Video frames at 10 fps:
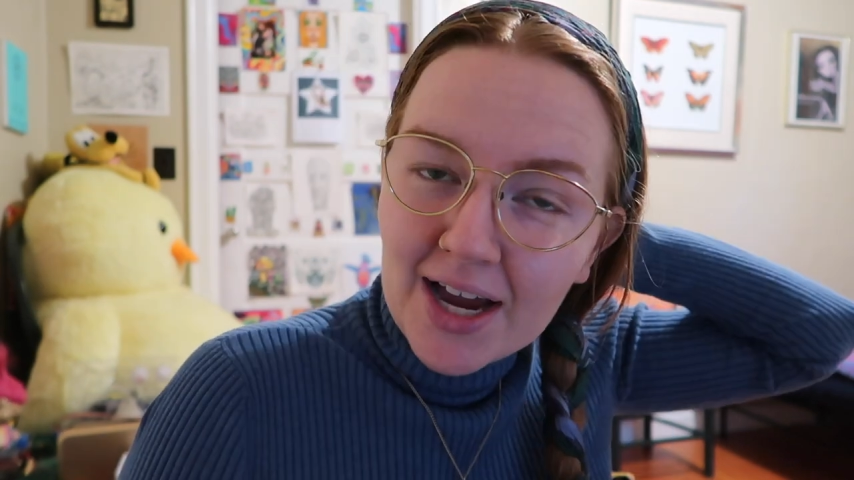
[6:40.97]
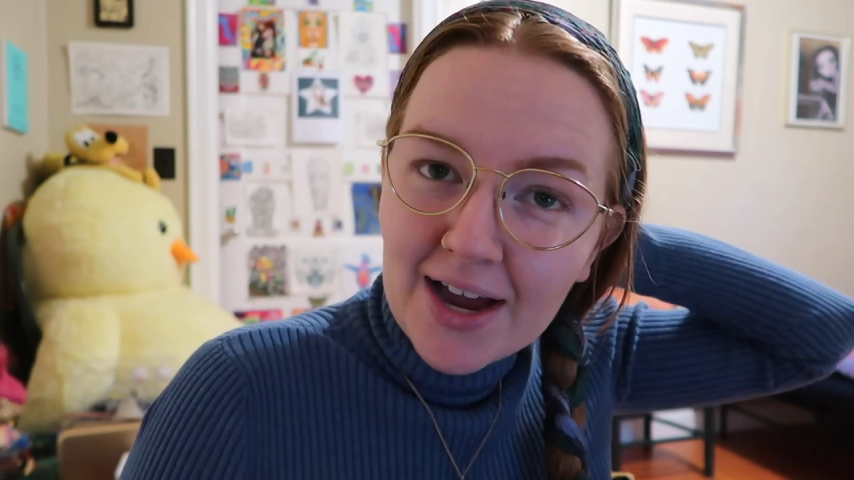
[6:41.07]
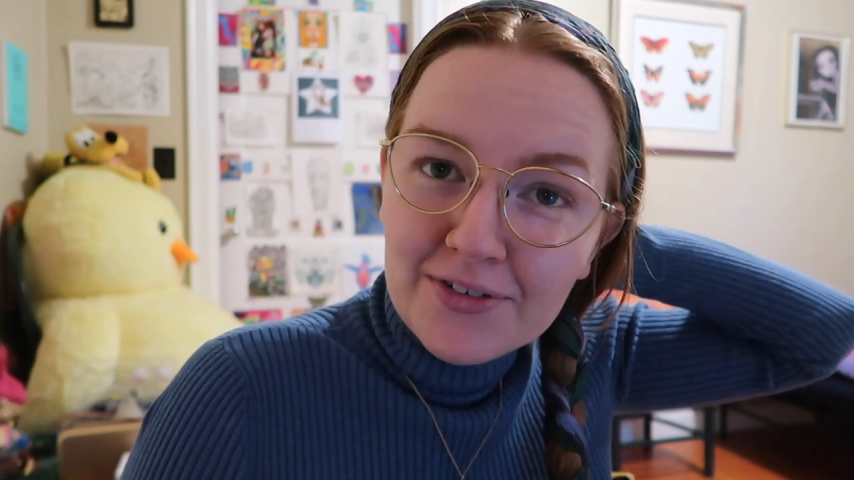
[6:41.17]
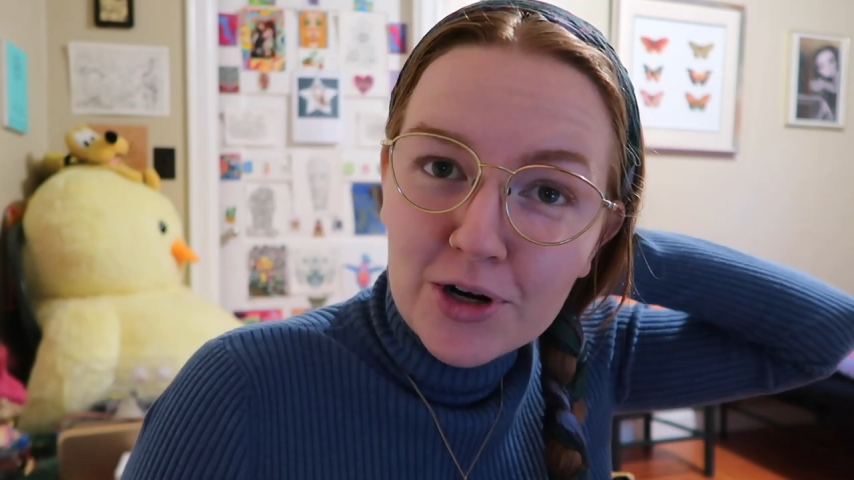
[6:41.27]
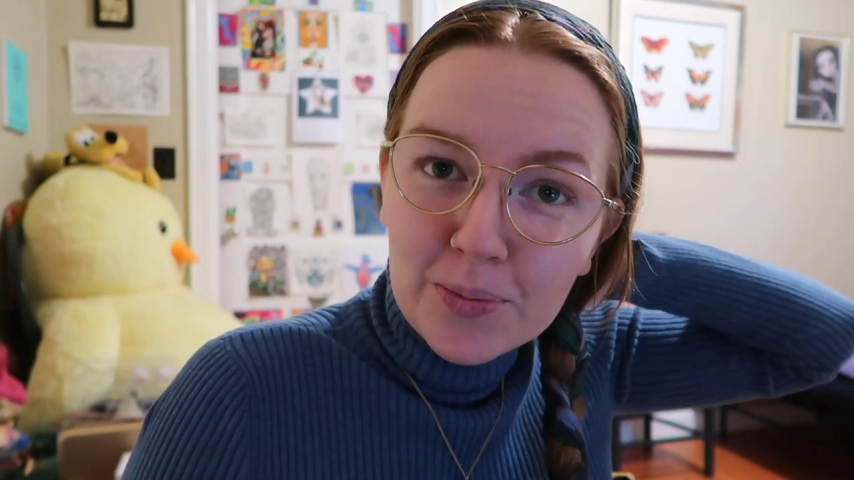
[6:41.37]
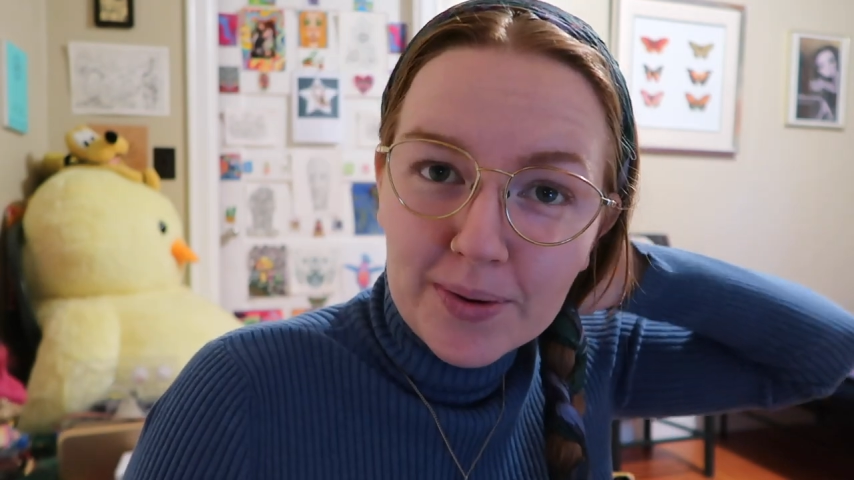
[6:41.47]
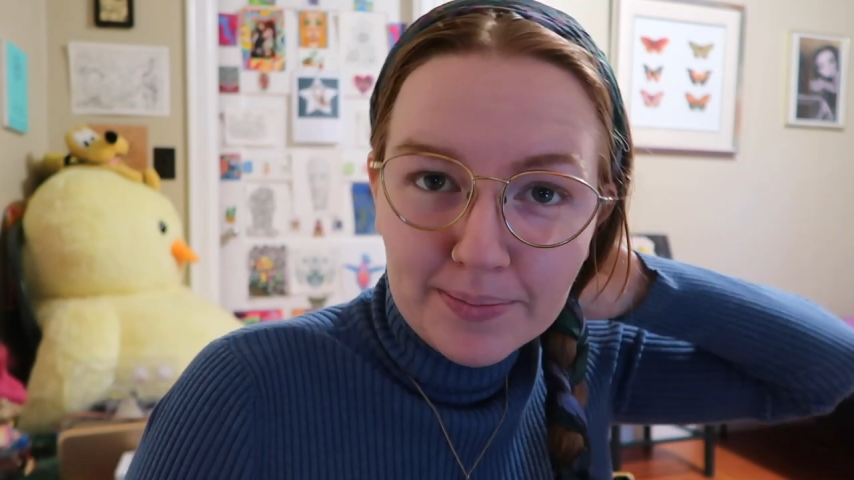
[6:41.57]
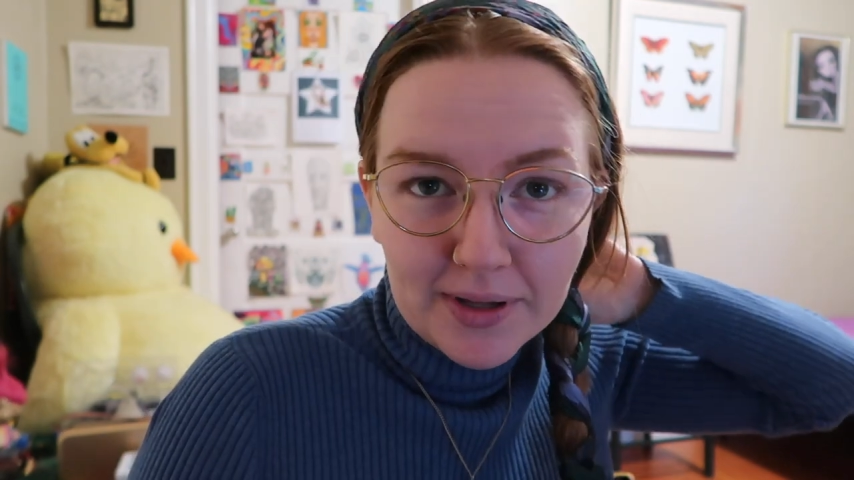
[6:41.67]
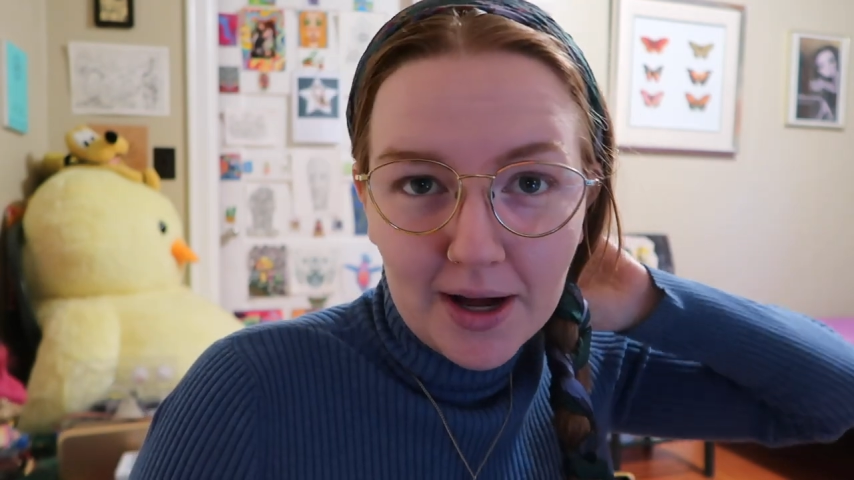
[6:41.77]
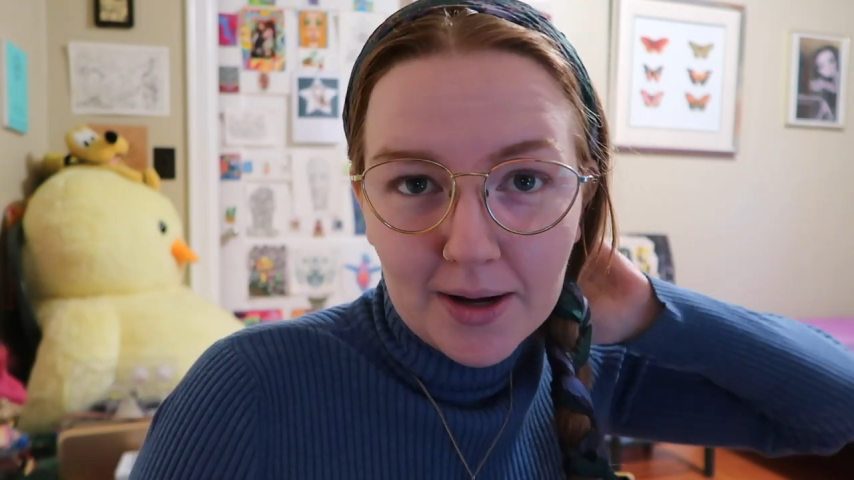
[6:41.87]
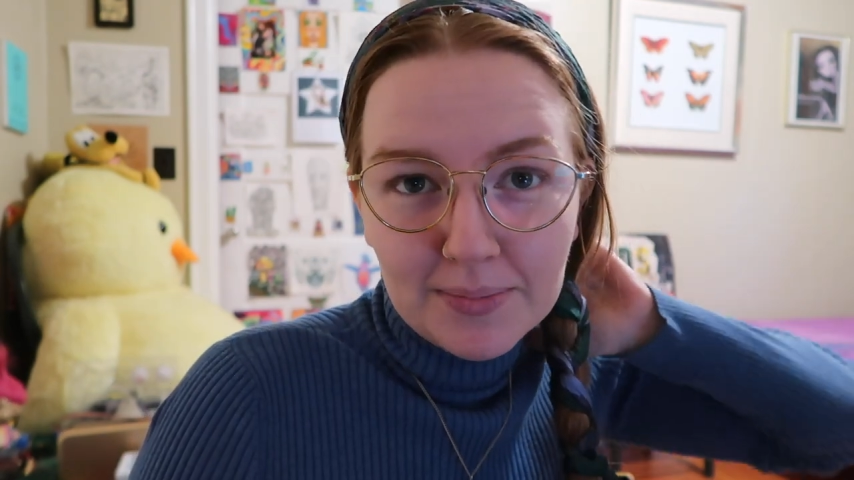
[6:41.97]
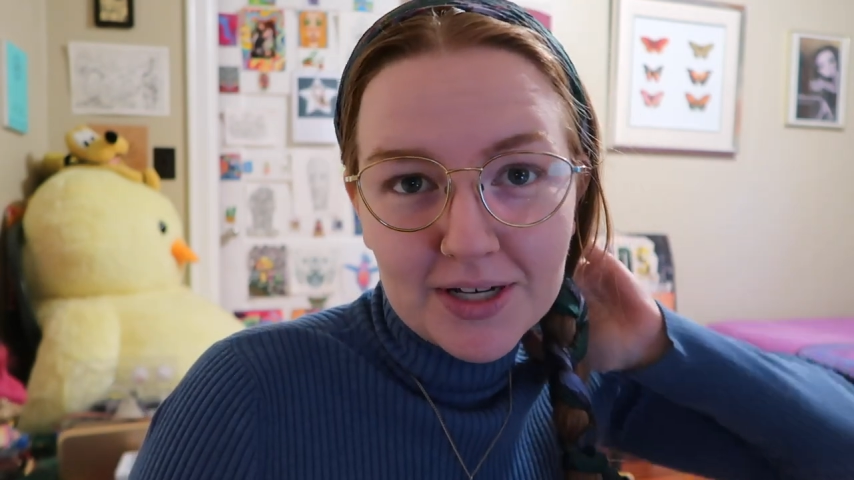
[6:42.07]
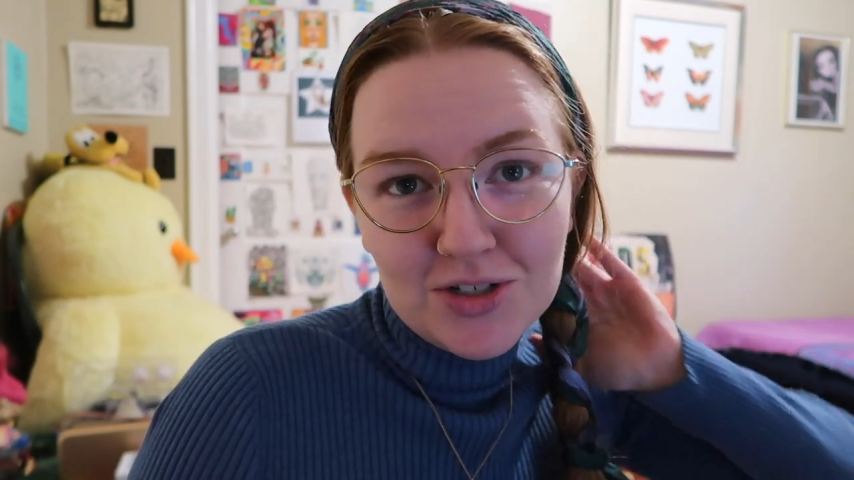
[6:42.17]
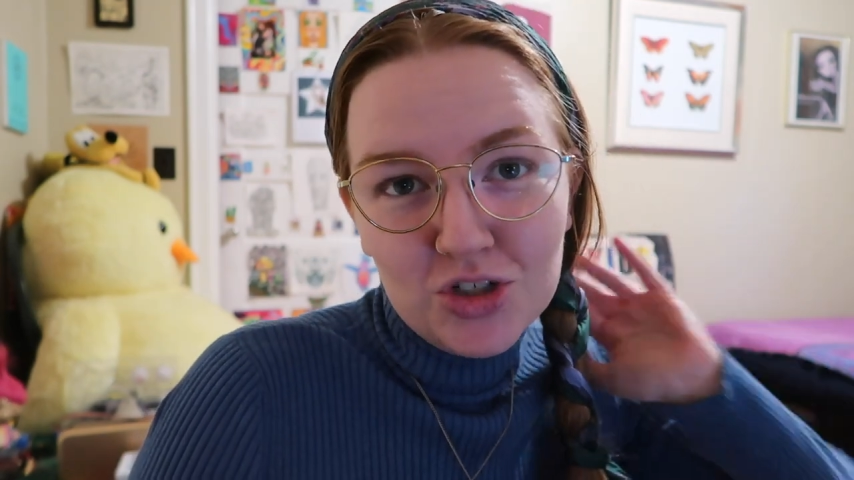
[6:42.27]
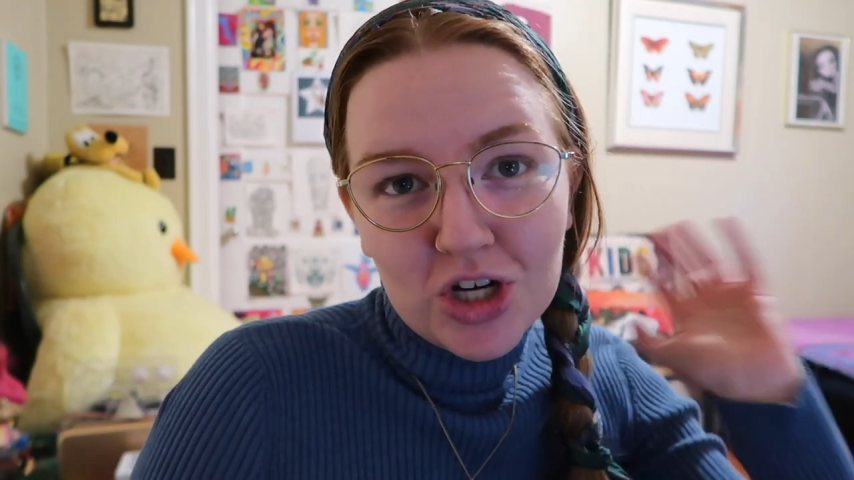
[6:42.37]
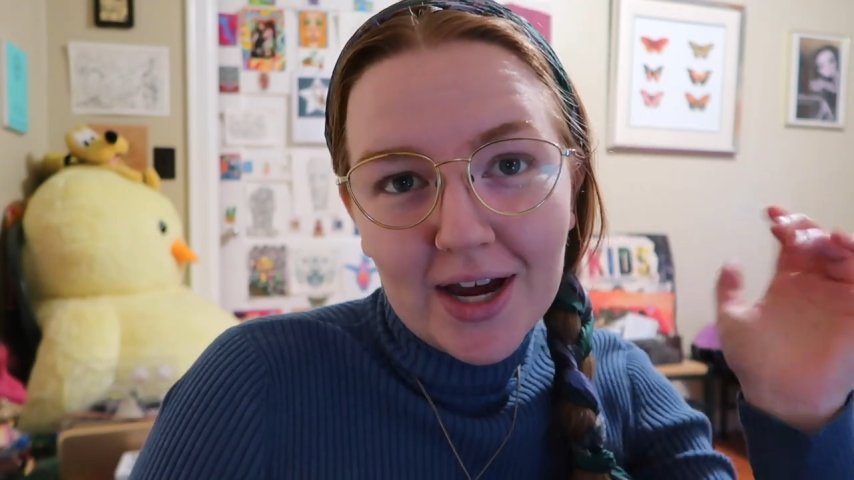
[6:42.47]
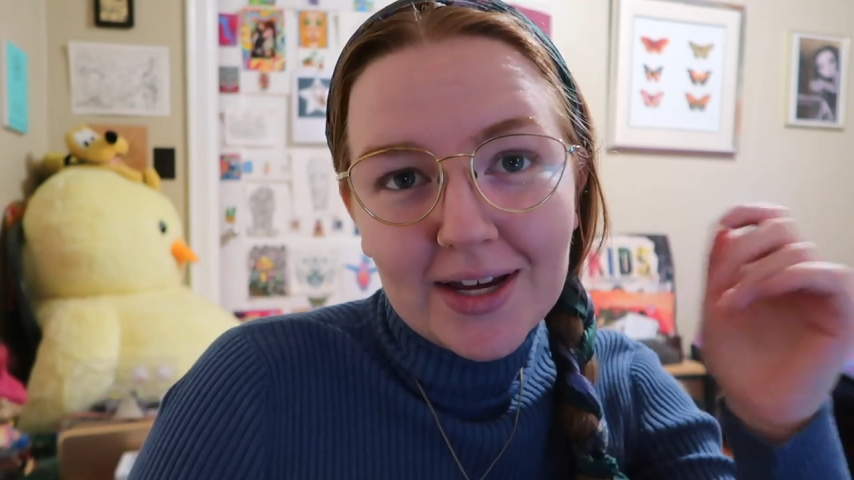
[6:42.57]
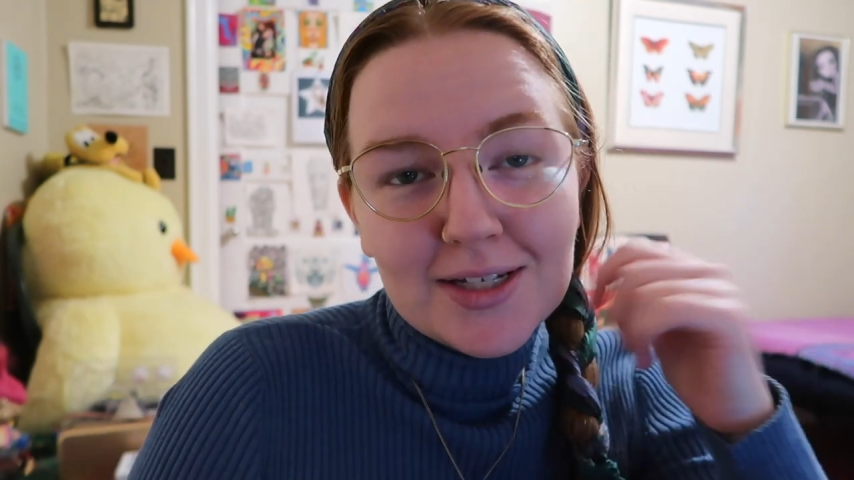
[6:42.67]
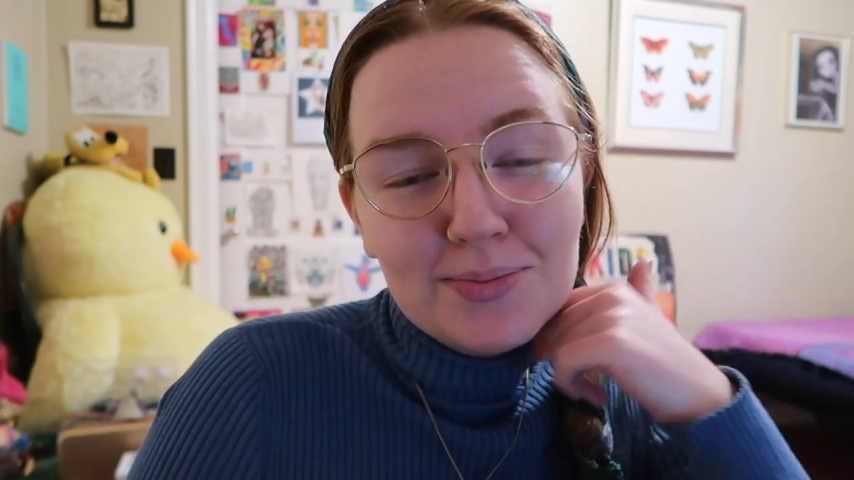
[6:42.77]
I have an open plot because Jay